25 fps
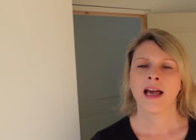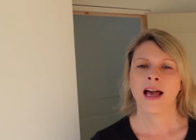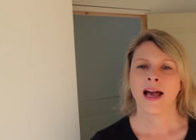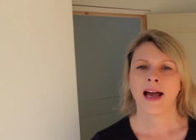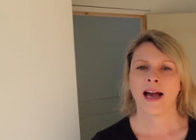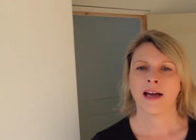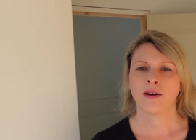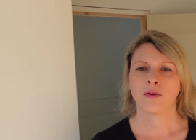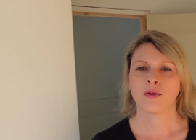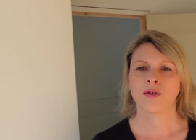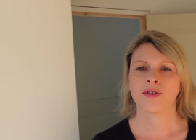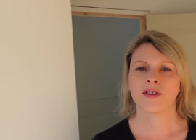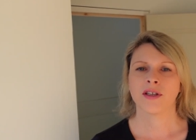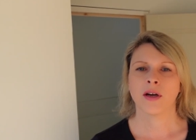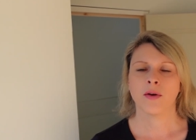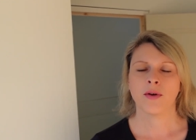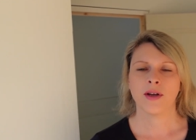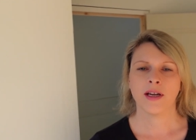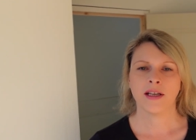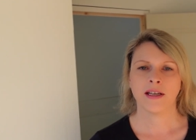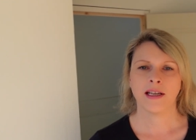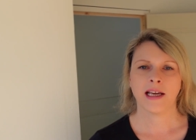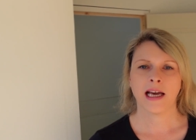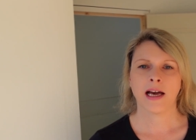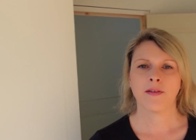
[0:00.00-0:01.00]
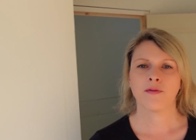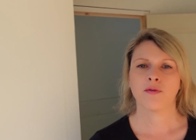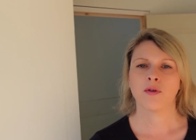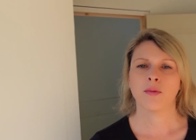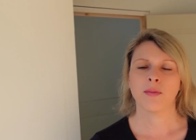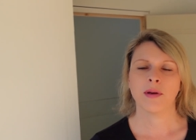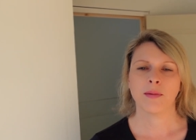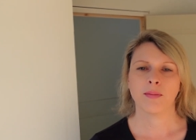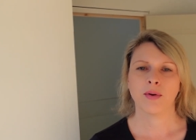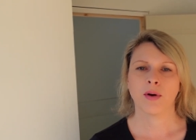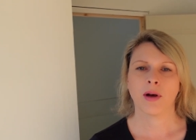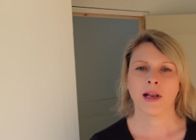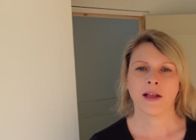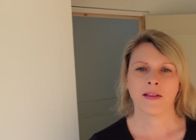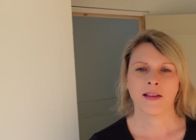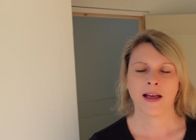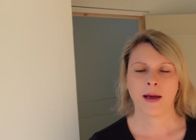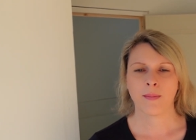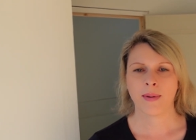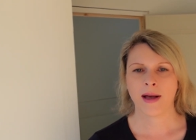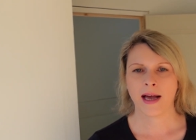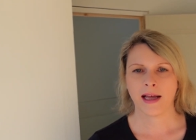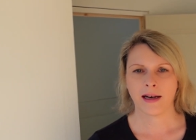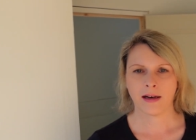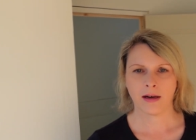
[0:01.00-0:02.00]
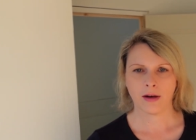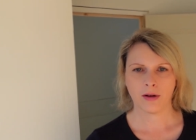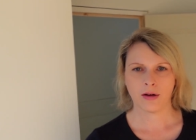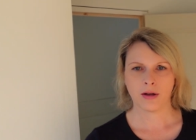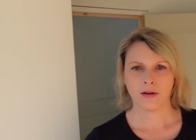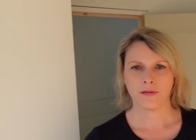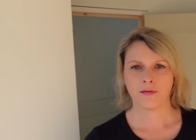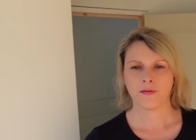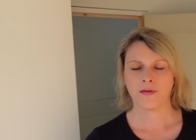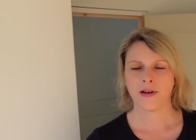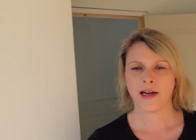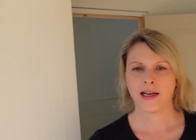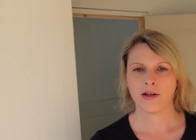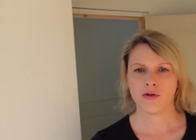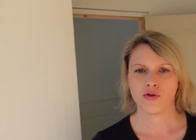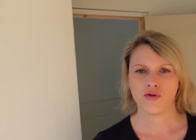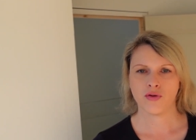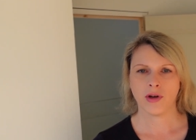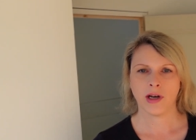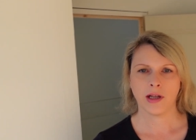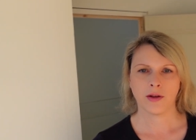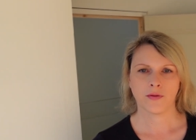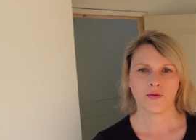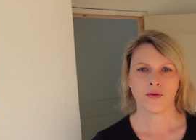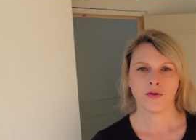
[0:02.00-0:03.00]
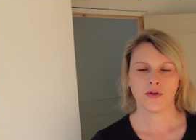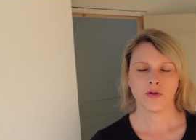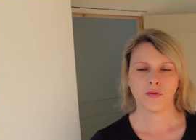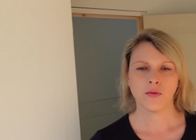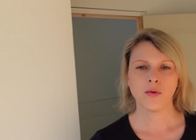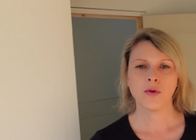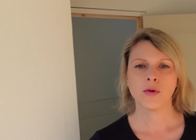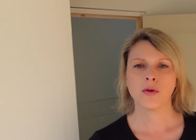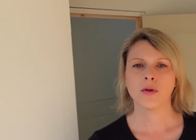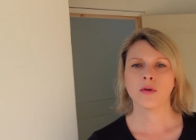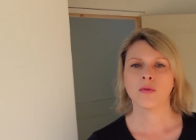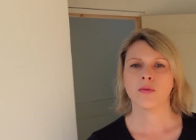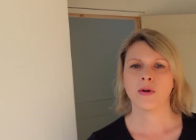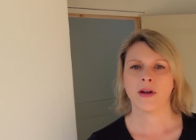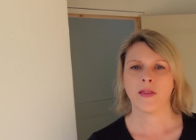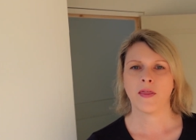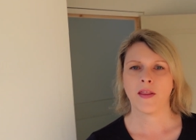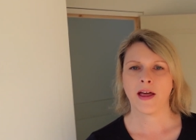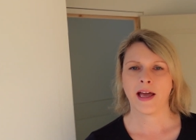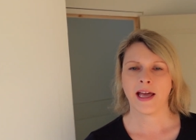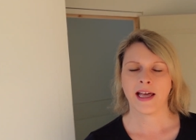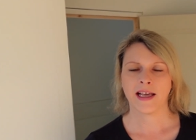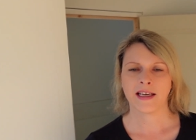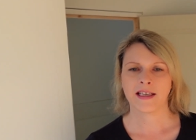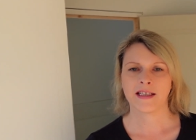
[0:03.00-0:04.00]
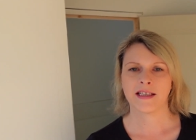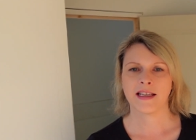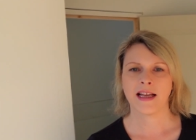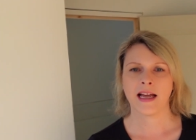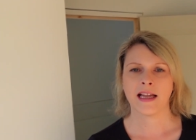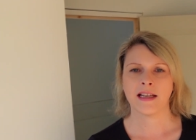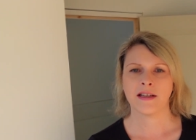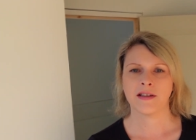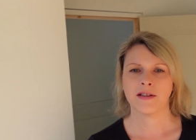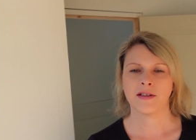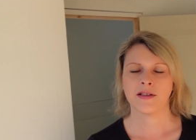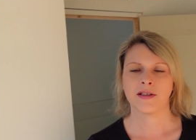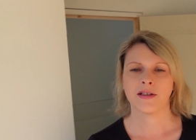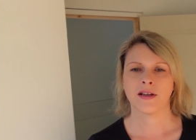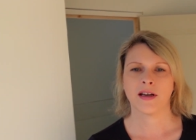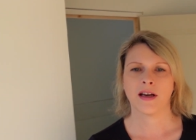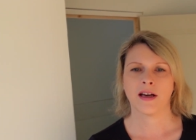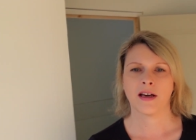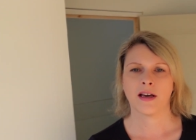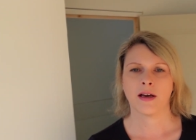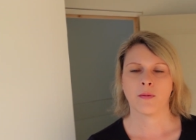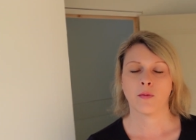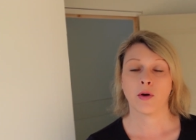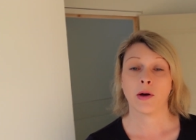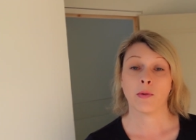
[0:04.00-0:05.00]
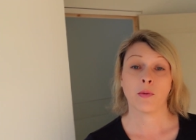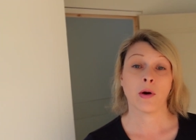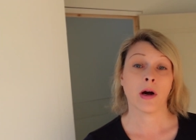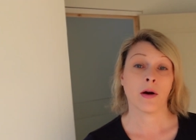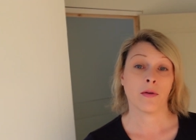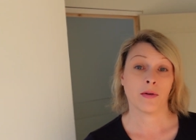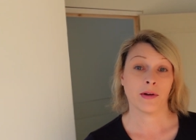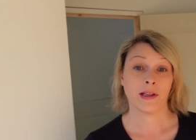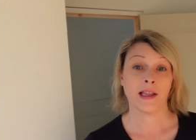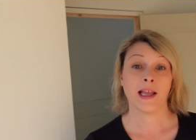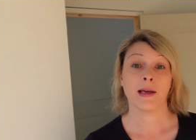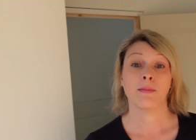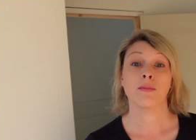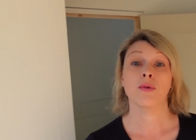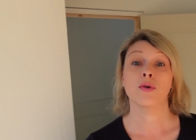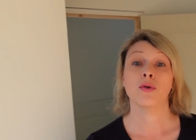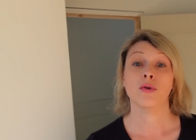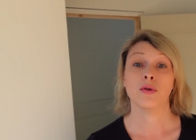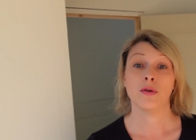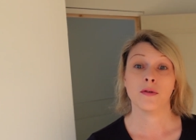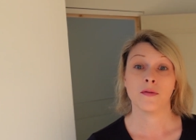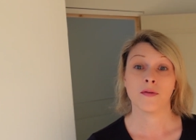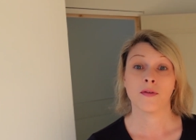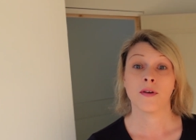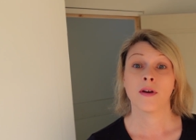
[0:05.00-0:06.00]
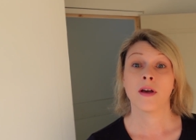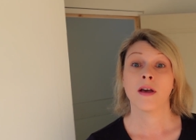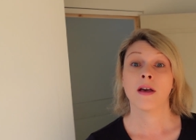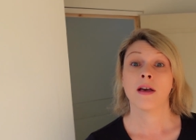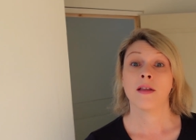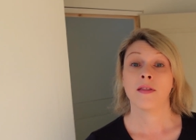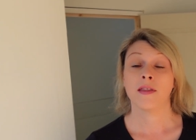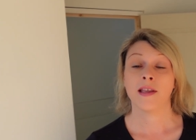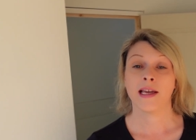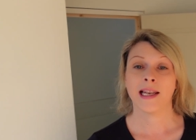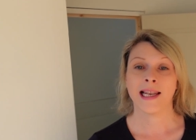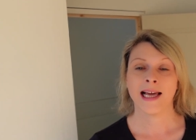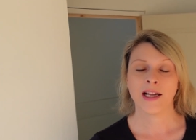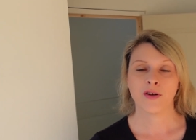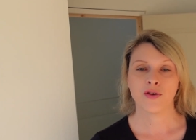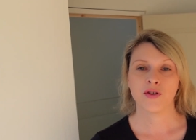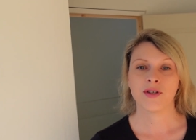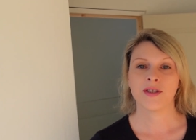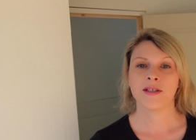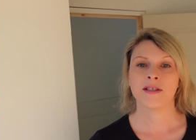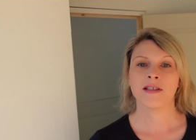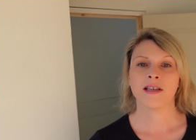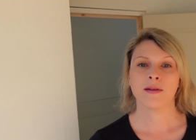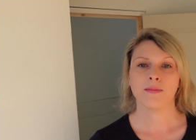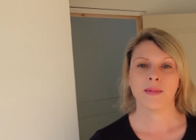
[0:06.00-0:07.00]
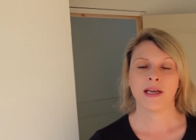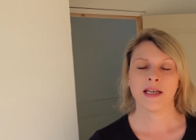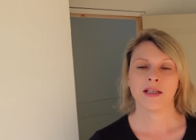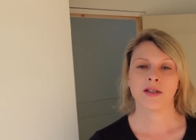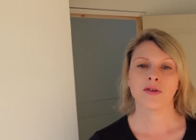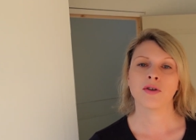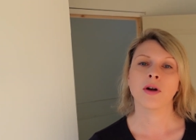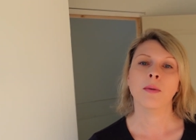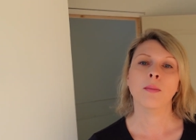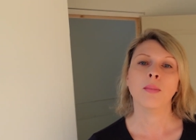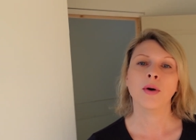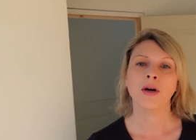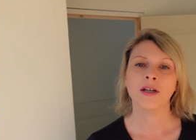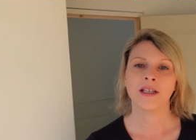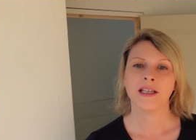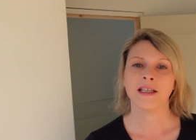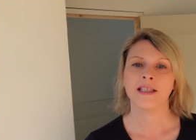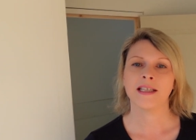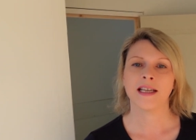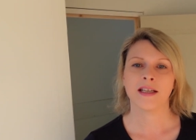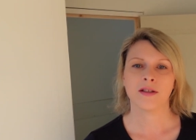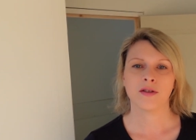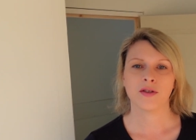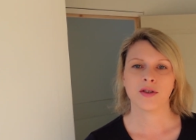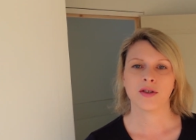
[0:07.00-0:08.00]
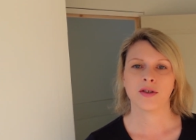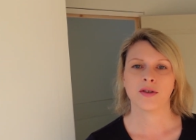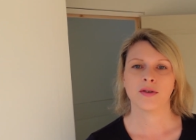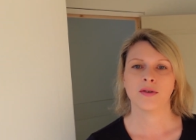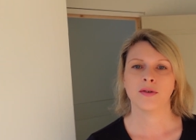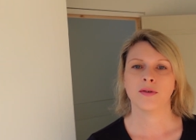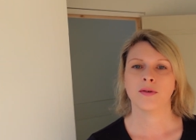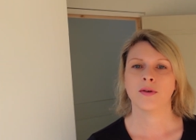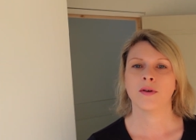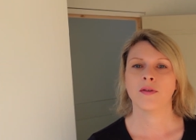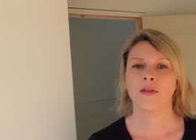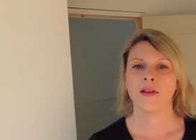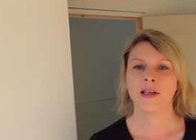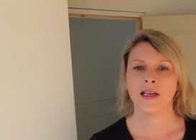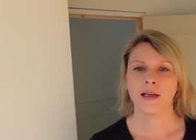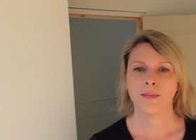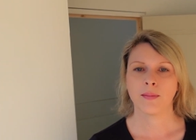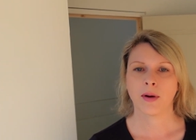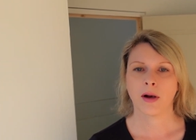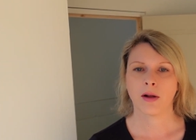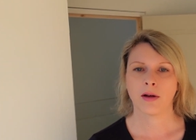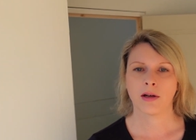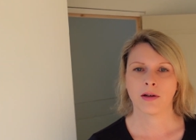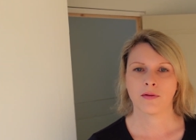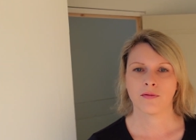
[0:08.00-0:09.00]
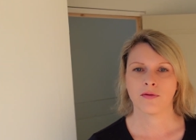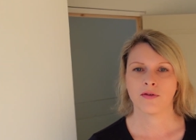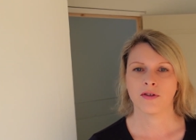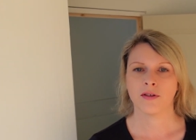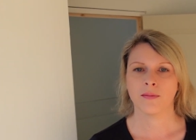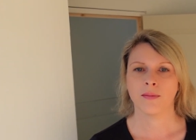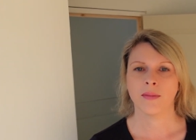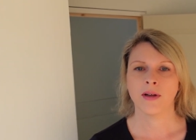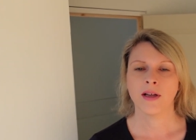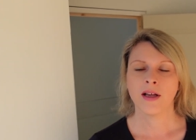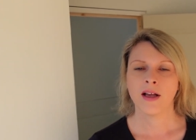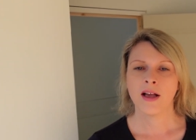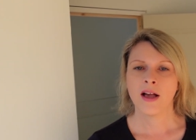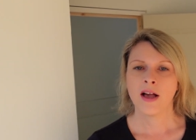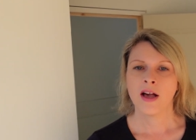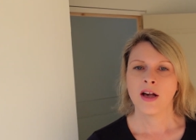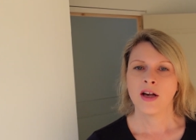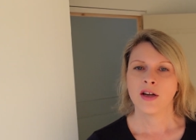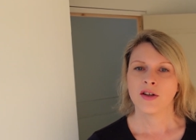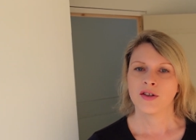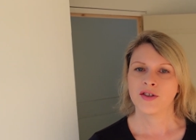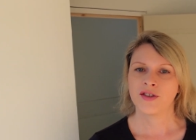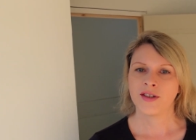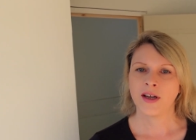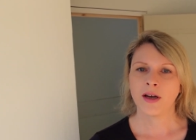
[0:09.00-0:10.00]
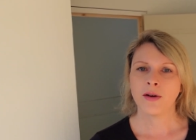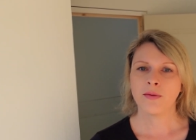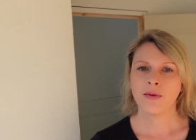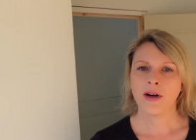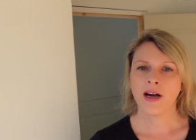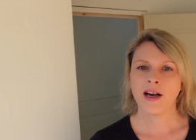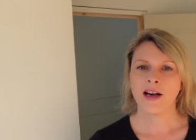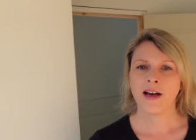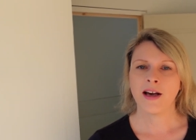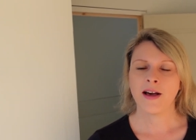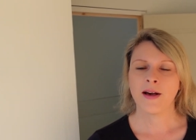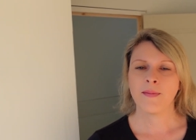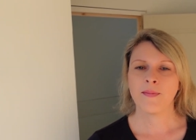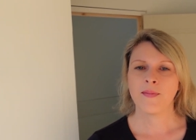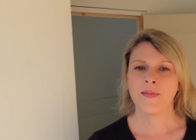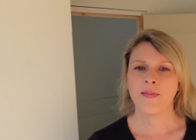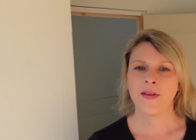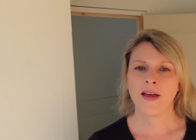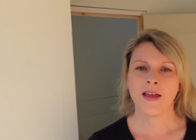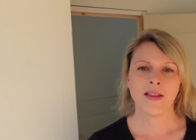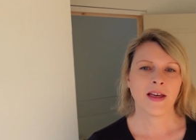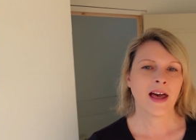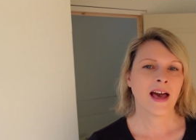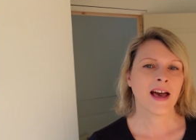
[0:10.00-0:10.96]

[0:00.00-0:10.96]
and also EDF will be pulling that panel off and drilling through the wall when they extend uh, well when they move the electricity meter and put it into the plant room so um,